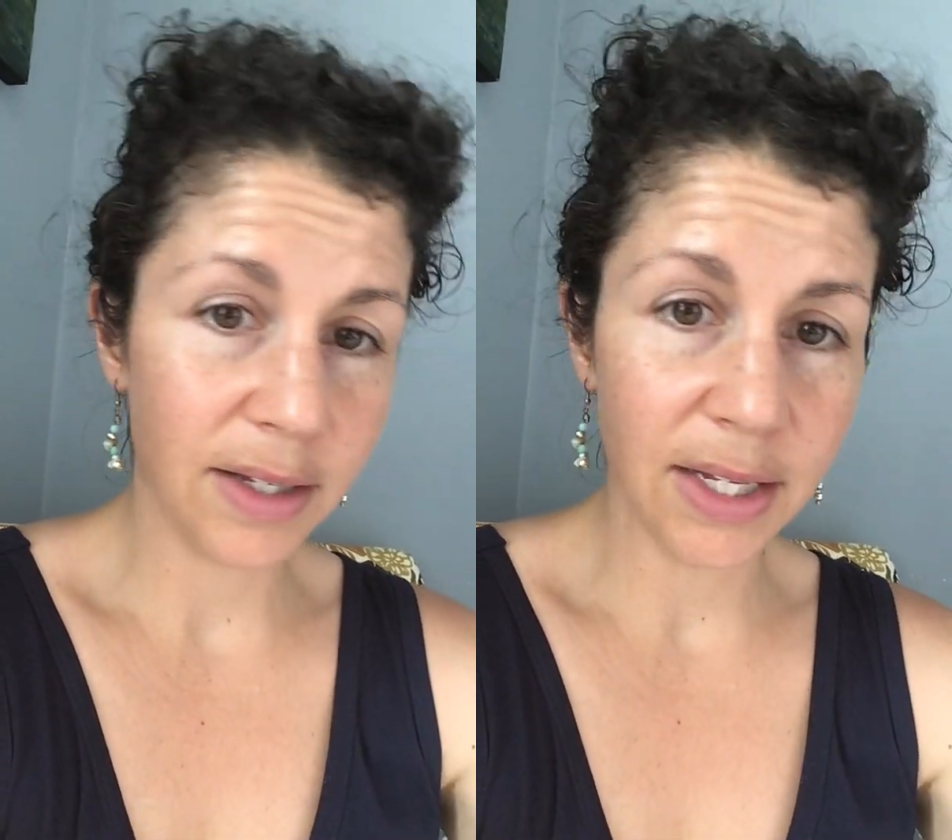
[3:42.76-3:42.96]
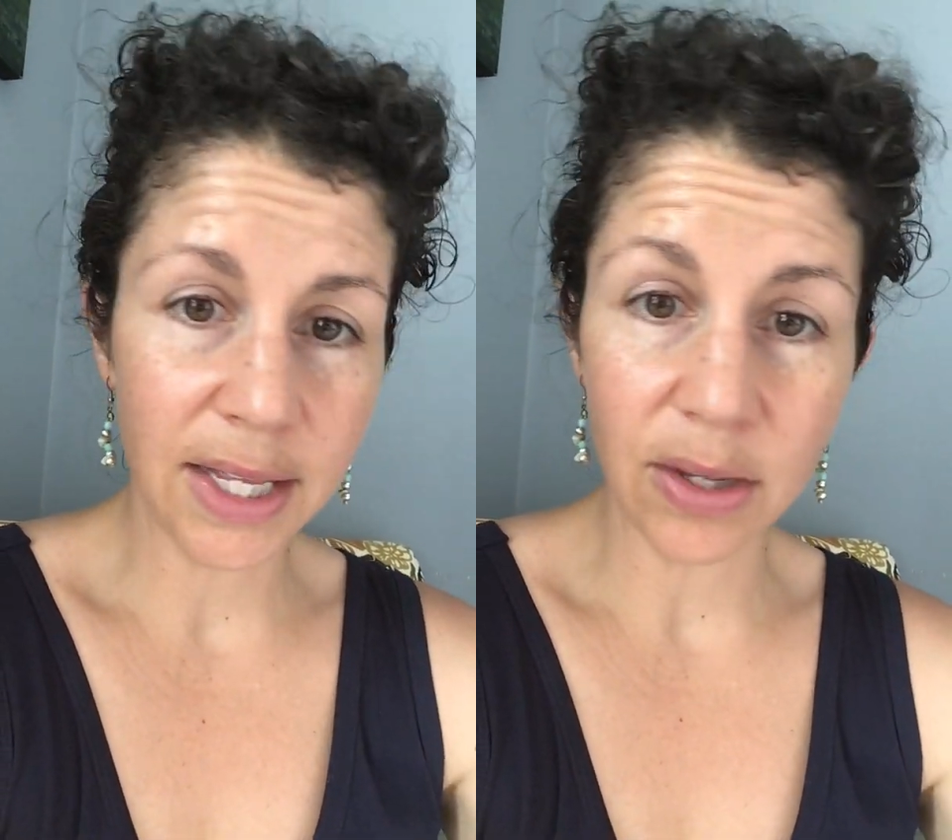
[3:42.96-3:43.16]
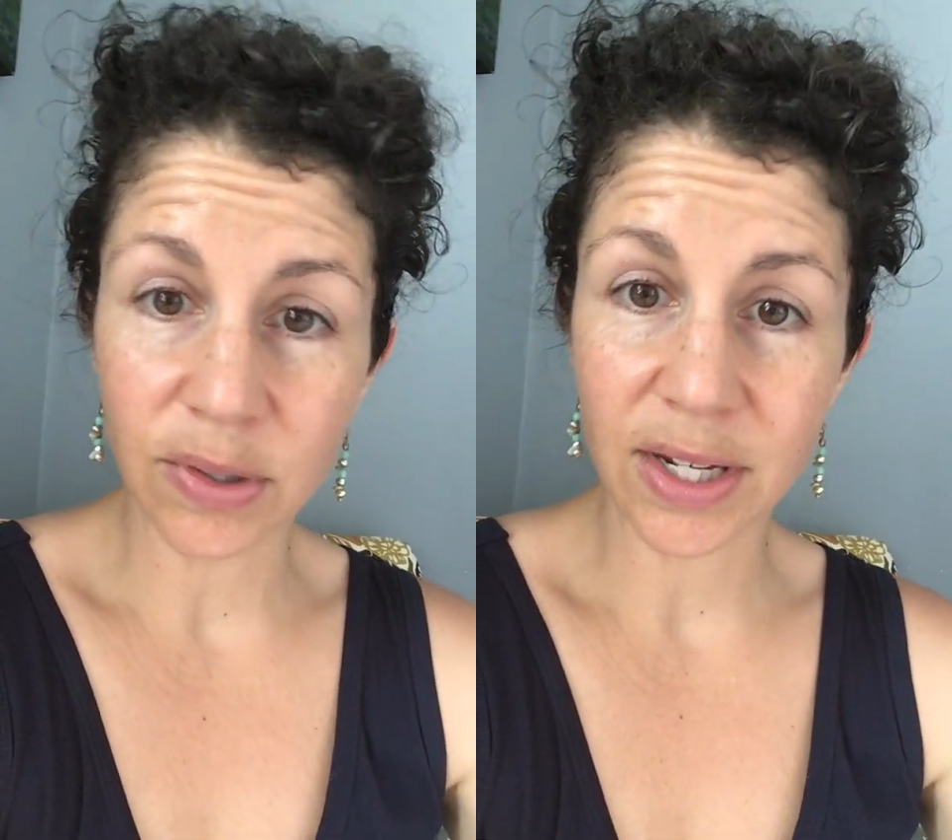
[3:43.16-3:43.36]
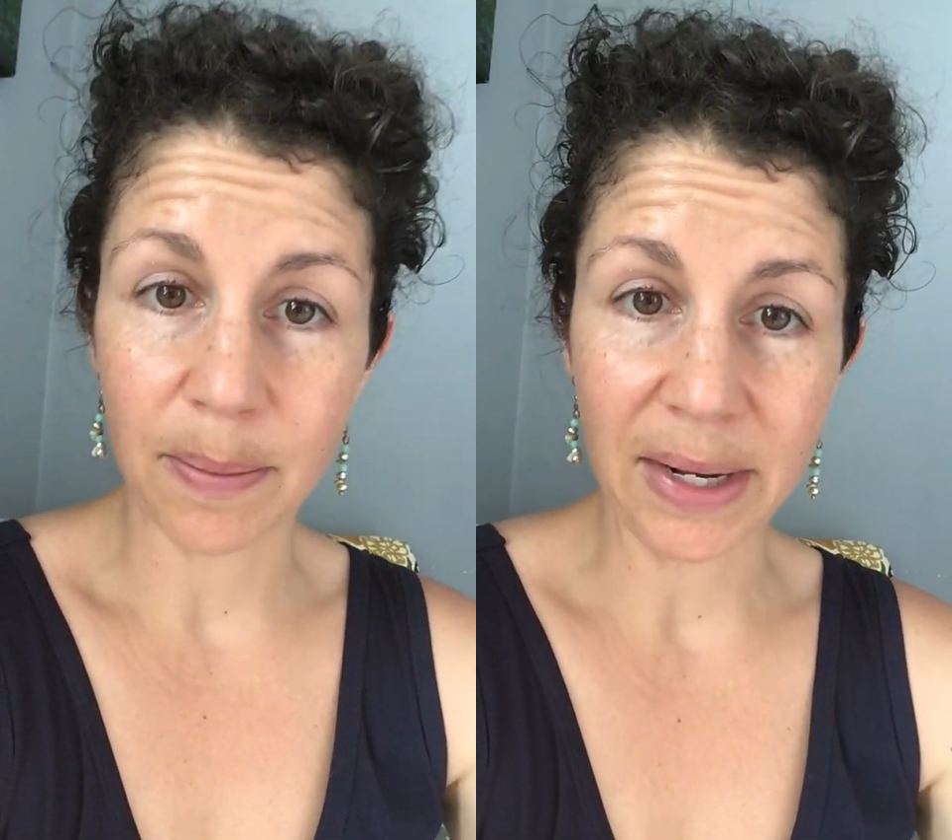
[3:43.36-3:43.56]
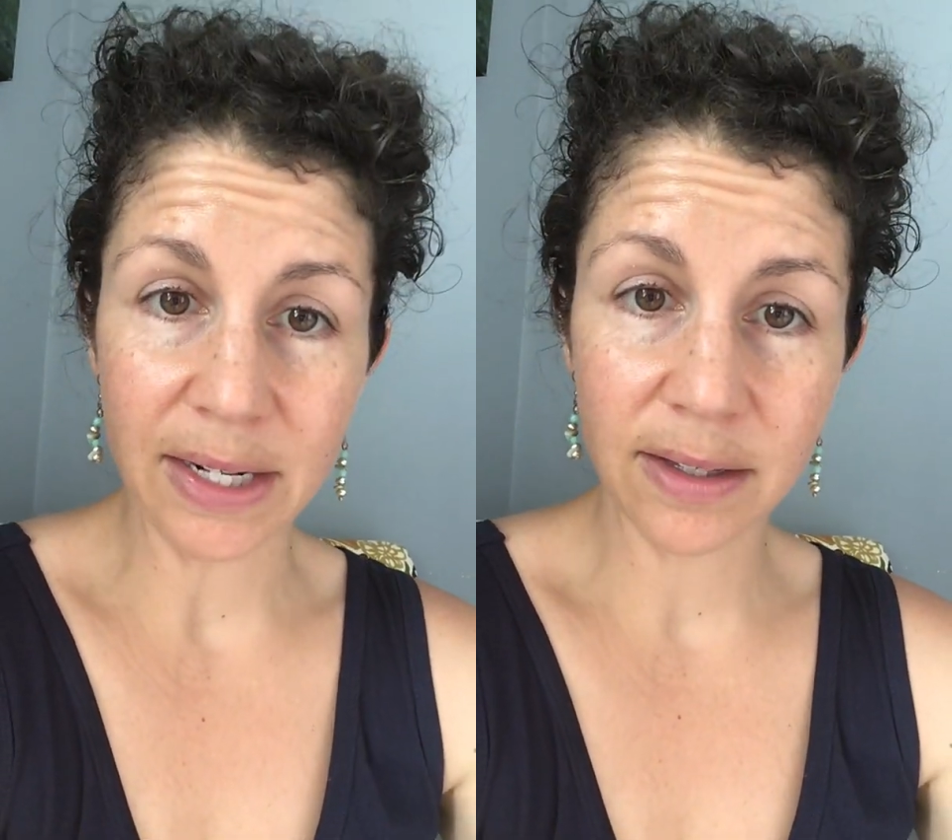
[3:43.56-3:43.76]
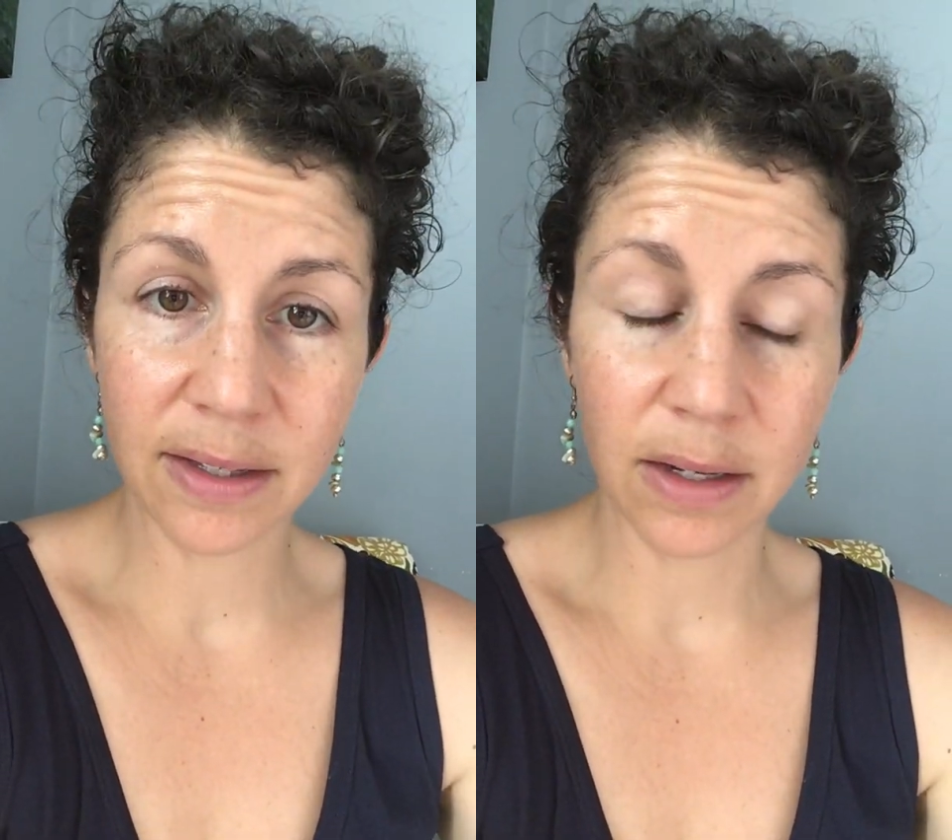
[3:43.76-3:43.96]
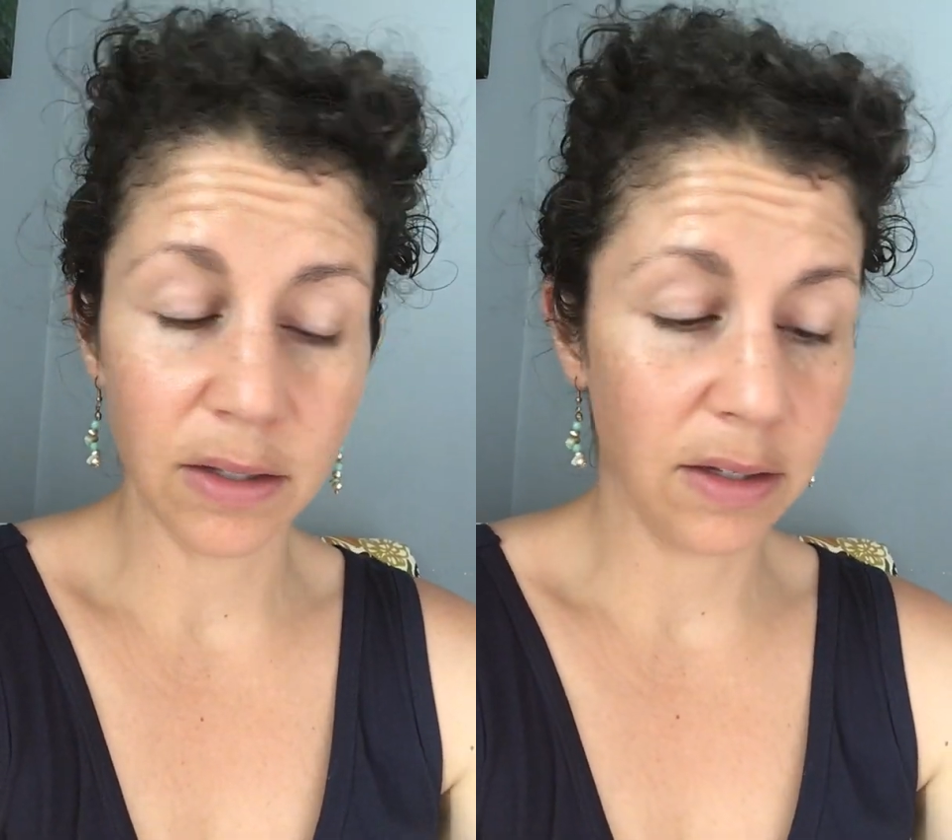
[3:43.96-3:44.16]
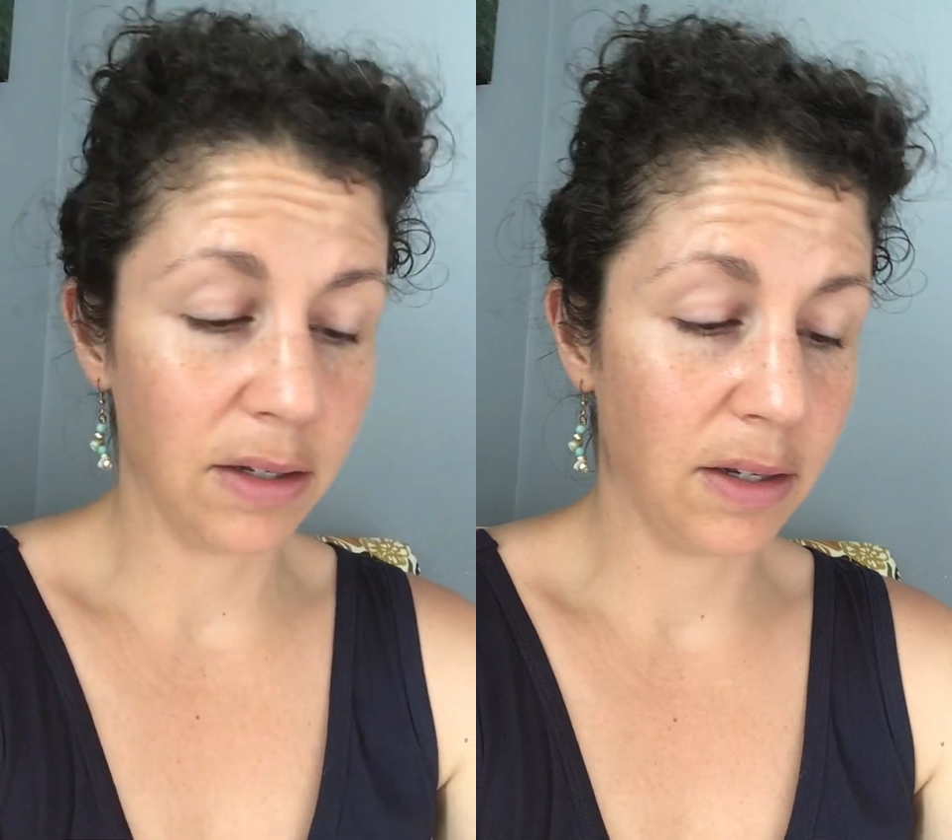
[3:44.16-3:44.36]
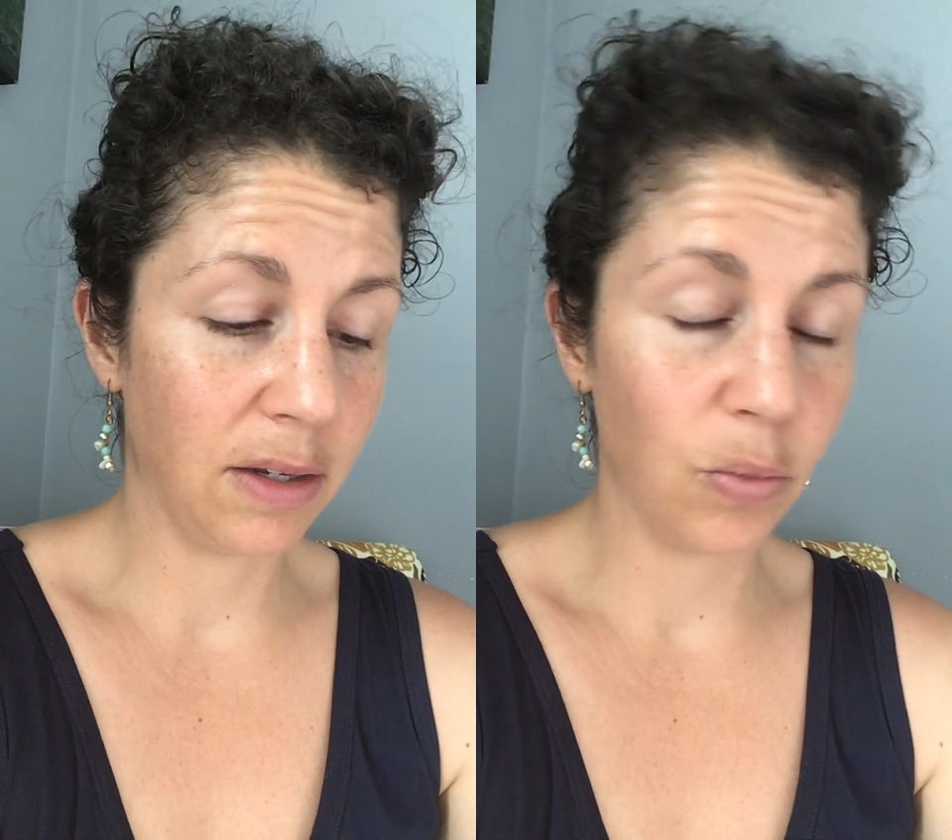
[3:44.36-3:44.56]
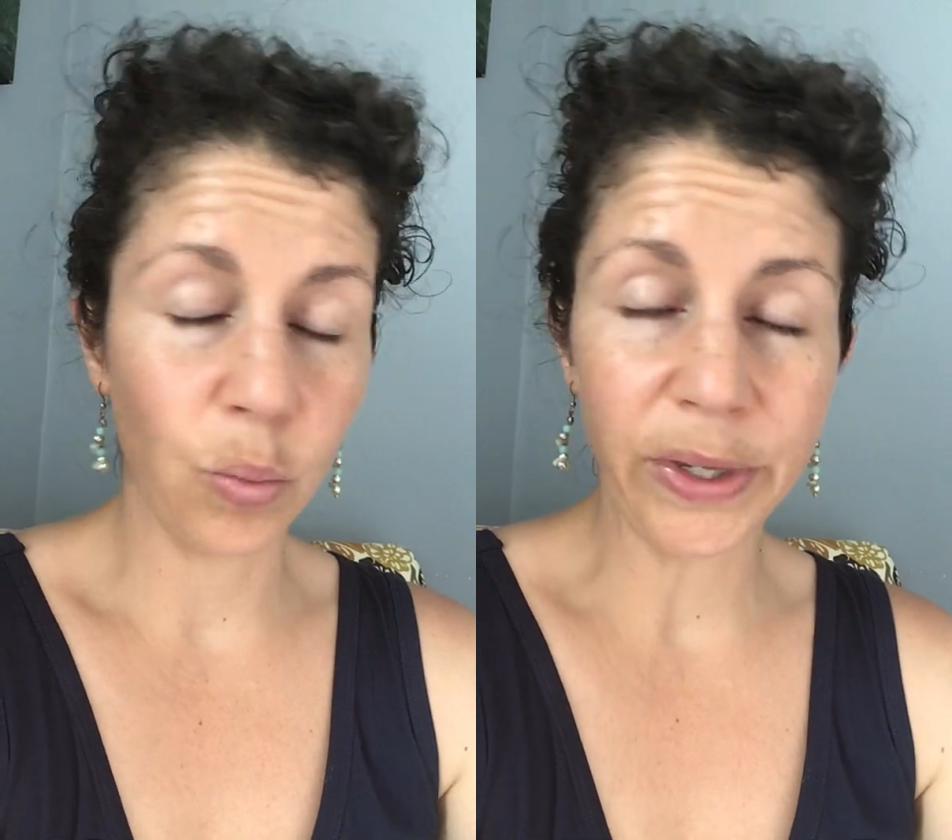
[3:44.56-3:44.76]
in those 10 minutes.
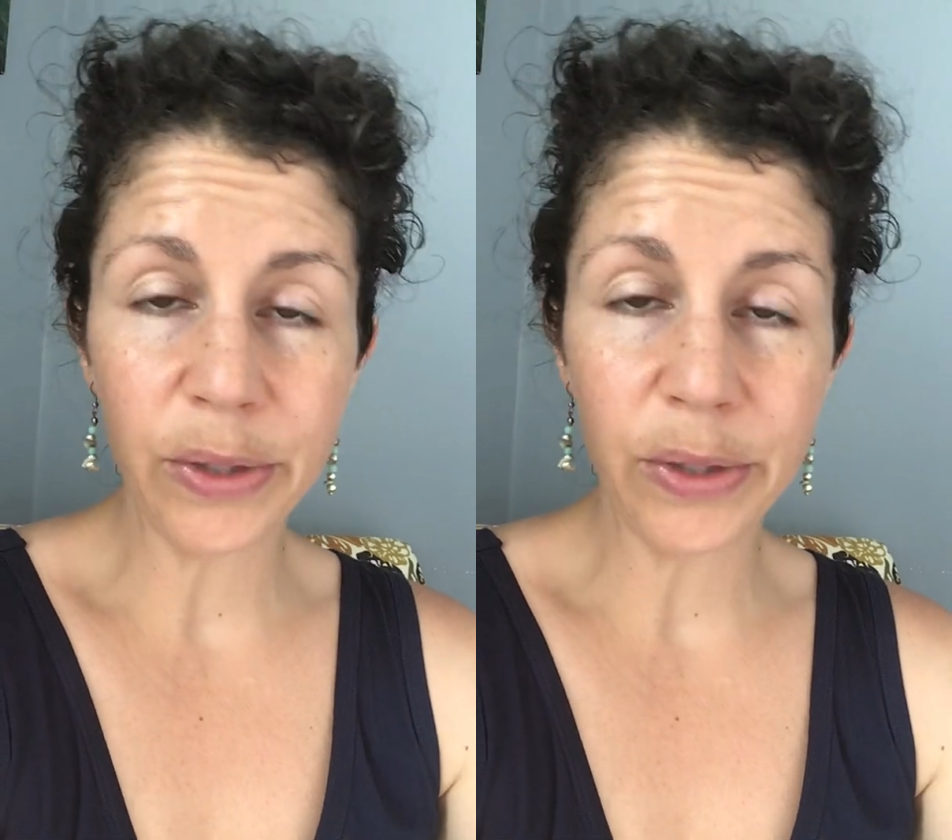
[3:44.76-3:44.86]
We